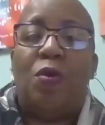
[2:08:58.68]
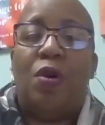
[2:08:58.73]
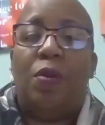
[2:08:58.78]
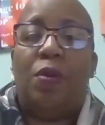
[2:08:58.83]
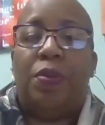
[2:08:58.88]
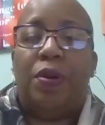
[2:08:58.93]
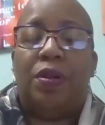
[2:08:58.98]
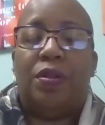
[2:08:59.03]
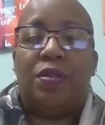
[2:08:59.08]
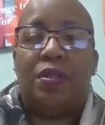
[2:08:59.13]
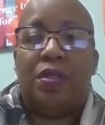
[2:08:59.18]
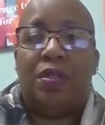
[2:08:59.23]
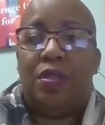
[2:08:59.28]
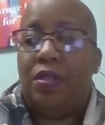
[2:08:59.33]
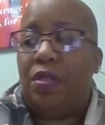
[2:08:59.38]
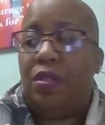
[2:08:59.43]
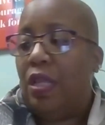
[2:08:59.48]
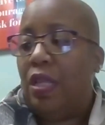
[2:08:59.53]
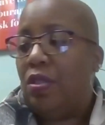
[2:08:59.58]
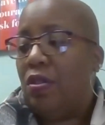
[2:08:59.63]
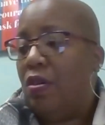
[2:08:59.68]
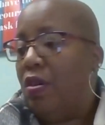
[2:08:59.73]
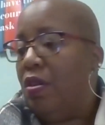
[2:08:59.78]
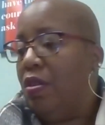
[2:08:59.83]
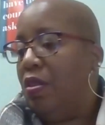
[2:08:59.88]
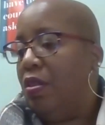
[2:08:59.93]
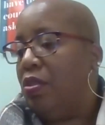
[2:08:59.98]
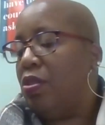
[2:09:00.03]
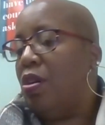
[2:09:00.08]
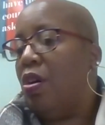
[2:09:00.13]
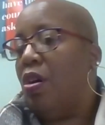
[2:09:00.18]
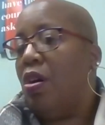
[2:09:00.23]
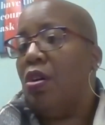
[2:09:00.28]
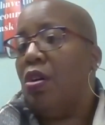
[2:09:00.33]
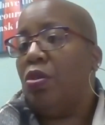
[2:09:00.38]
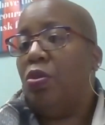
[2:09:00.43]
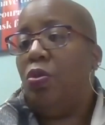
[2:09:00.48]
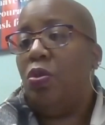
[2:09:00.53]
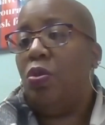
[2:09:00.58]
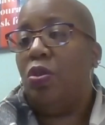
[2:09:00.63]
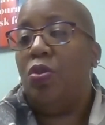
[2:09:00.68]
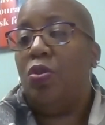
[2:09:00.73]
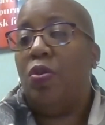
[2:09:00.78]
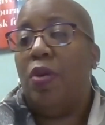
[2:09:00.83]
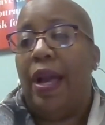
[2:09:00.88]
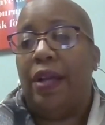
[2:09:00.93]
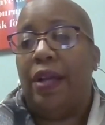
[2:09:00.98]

one person that's on this card who